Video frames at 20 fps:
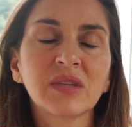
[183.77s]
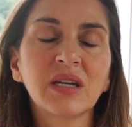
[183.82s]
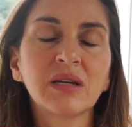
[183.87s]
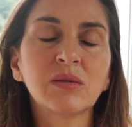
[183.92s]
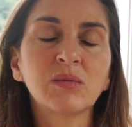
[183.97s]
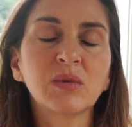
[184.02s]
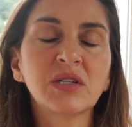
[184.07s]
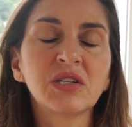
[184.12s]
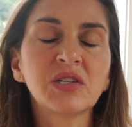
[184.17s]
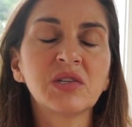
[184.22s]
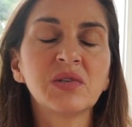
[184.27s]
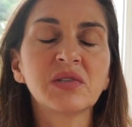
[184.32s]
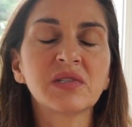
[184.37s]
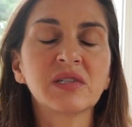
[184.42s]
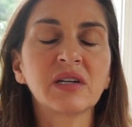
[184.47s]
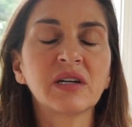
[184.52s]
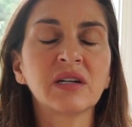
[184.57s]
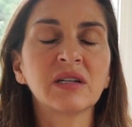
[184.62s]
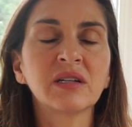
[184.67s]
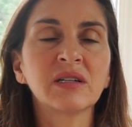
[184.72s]
And once you
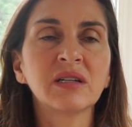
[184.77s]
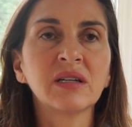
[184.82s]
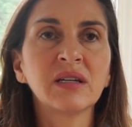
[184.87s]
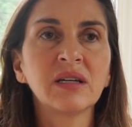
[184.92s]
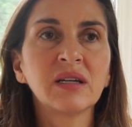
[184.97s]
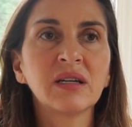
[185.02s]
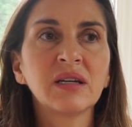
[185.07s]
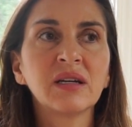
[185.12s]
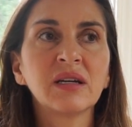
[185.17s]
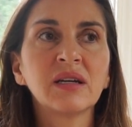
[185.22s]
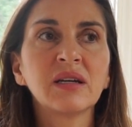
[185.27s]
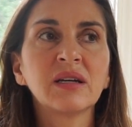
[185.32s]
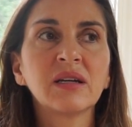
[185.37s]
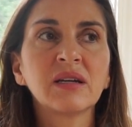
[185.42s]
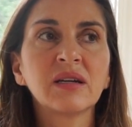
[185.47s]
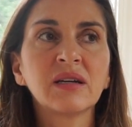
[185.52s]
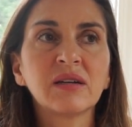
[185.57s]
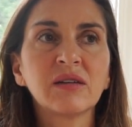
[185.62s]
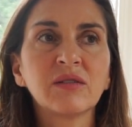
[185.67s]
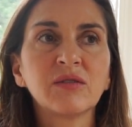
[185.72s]
start
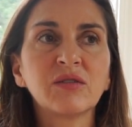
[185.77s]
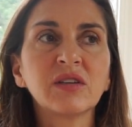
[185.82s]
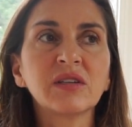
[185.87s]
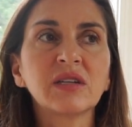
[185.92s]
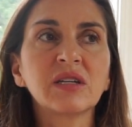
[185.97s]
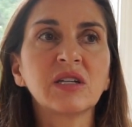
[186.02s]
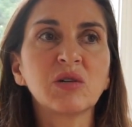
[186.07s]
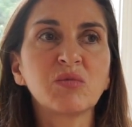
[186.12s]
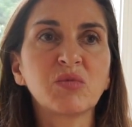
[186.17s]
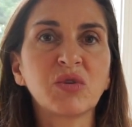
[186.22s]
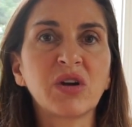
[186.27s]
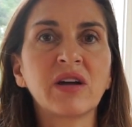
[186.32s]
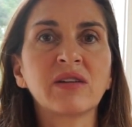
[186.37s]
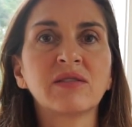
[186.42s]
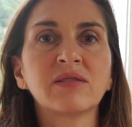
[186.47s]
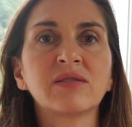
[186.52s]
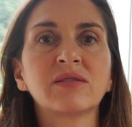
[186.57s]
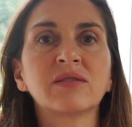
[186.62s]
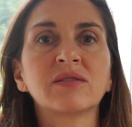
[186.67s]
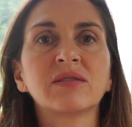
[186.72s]
feeling your
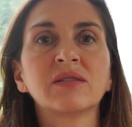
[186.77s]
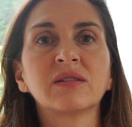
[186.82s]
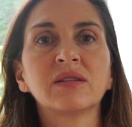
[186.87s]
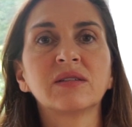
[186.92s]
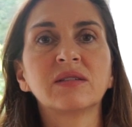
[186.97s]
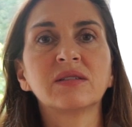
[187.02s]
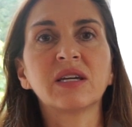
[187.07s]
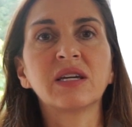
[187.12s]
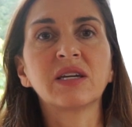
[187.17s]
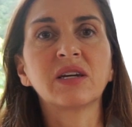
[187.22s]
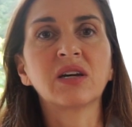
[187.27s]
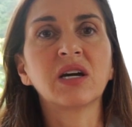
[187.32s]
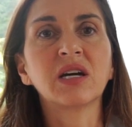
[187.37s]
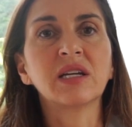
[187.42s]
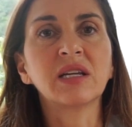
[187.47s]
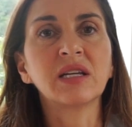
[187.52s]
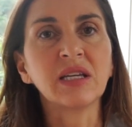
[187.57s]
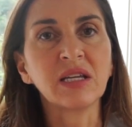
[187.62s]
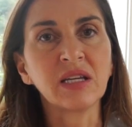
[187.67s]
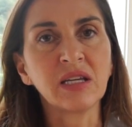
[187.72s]
breath take
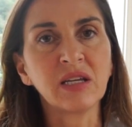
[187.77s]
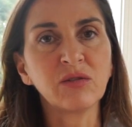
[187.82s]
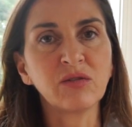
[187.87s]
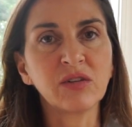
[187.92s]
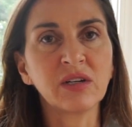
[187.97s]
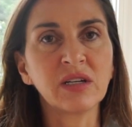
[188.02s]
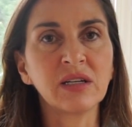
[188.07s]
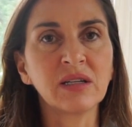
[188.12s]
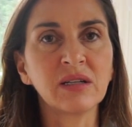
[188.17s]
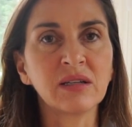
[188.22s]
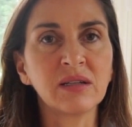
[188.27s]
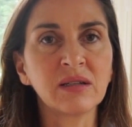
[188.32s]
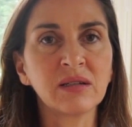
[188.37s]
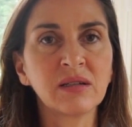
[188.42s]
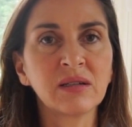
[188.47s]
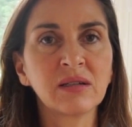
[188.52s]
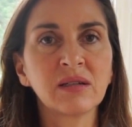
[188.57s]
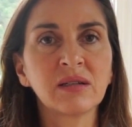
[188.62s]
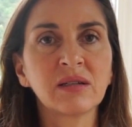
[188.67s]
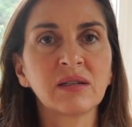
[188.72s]
on an
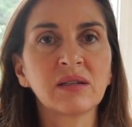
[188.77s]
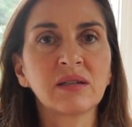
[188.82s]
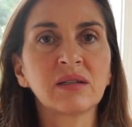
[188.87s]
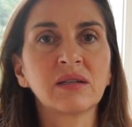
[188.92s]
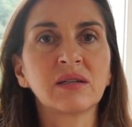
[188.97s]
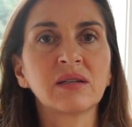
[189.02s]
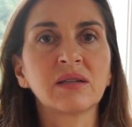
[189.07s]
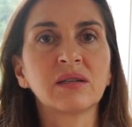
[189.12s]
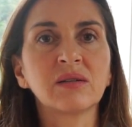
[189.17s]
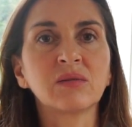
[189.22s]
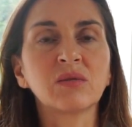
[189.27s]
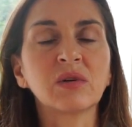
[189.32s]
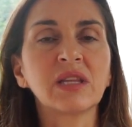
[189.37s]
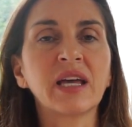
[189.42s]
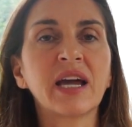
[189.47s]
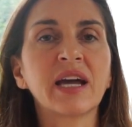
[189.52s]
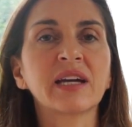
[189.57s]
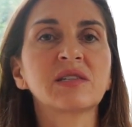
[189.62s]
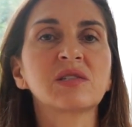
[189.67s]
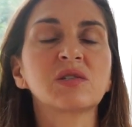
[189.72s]
even,
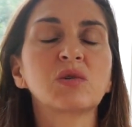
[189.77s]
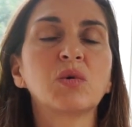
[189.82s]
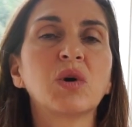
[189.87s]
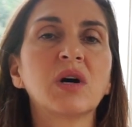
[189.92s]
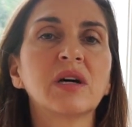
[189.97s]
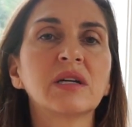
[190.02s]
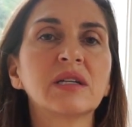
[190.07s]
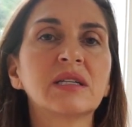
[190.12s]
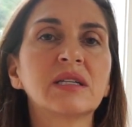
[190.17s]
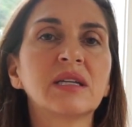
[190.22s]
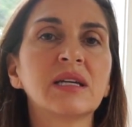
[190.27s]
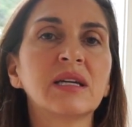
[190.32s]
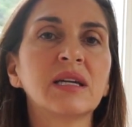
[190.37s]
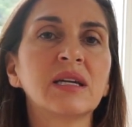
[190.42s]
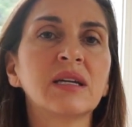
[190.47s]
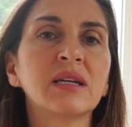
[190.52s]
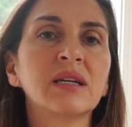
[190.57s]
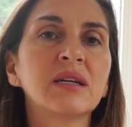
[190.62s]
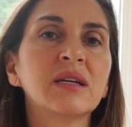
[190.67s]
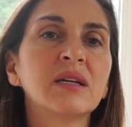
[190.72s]
relaxed
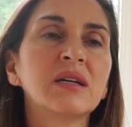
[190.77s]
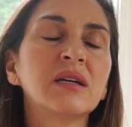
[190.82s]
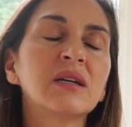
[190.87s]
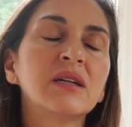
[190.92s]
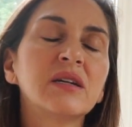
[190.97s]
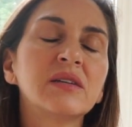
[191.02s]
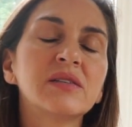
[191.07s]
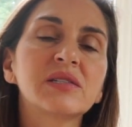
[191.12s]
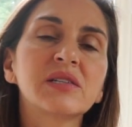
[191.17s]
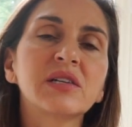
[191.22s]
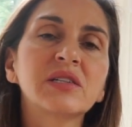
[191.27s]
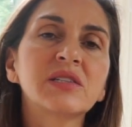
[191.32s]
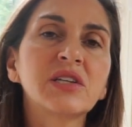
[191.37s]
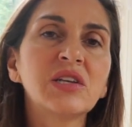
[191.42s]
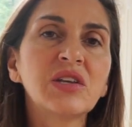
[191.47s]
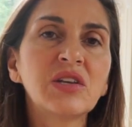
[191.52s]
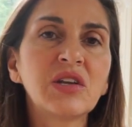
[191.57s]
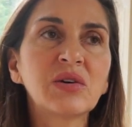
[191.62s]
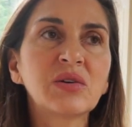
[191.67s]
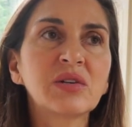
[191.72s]
quality, start
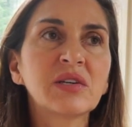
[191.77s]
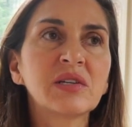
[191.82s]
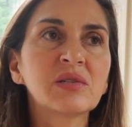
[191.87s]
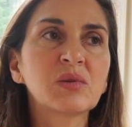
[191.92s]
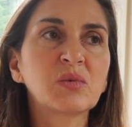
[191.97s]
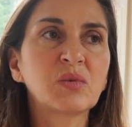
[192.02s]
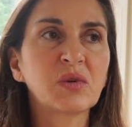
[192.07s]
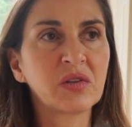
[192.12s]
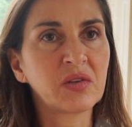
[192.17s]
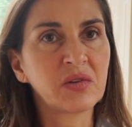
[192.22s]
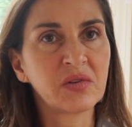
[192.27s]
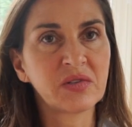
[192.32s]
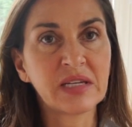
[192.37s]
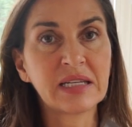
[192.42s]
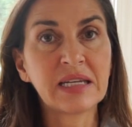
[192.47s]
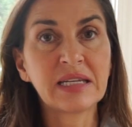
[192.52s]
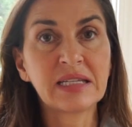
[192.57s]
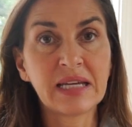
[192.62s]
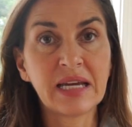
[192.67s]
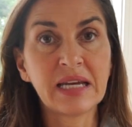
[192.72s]
to notice where there's
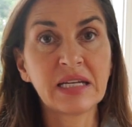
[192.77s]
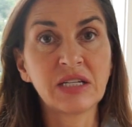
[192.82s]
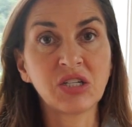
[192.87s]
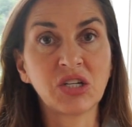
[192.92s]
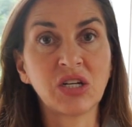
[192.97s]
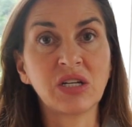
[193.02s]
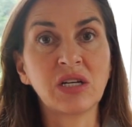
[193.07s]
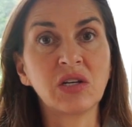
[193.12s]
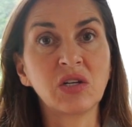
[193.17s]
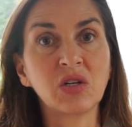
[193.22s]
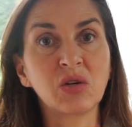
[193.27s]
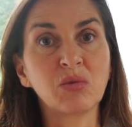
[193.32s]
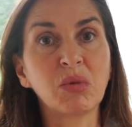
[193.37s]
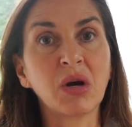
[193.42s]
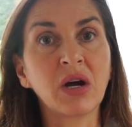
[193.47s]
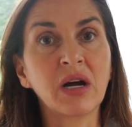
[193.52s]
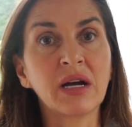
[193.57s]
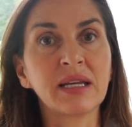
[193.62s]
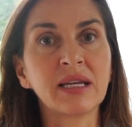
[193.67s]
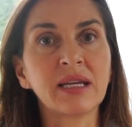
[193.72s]
any tension in your
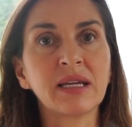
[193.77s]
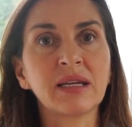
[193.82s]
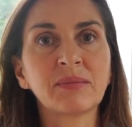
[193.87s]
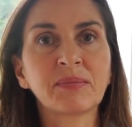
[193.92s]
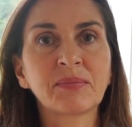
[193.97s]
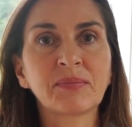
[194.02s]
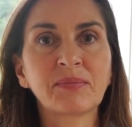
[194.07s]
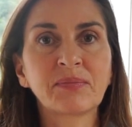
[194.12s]
body.